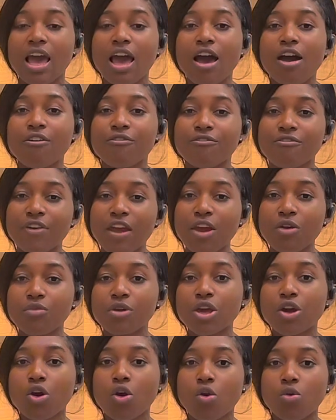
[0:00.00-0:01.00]
a
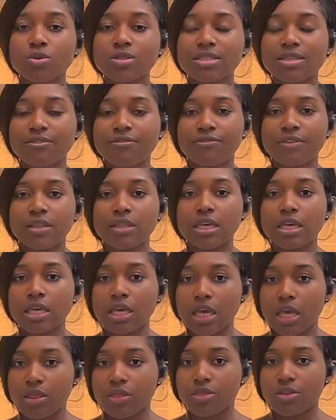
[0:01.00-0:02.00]
very cozy
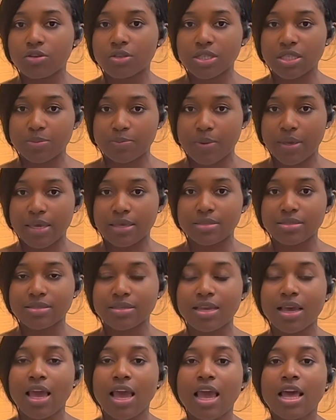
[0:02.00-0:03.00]
feeling in this
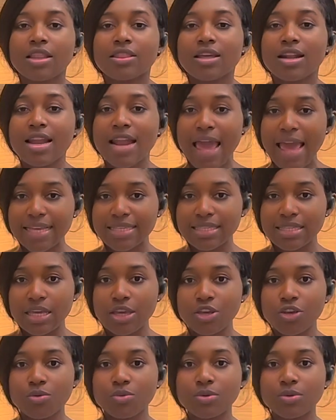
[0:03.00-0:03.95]
space. The next thing you will